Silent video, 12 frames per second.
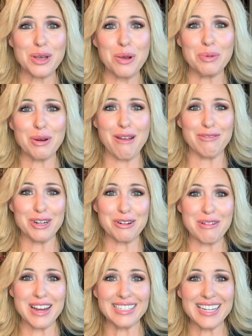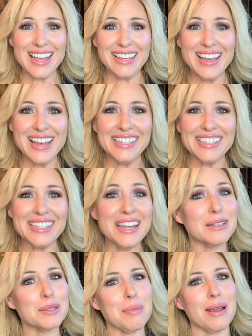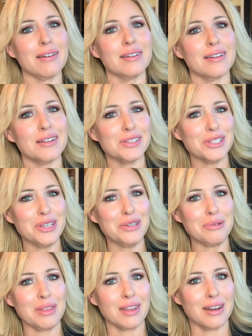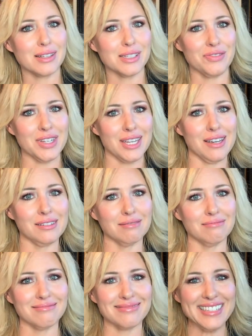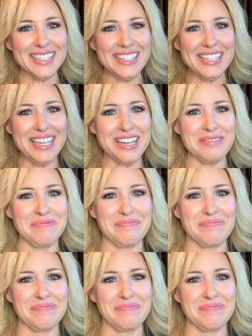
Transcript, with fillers: I hope you're having a great day, stay inspired, and I'll see you in the next video. See ya.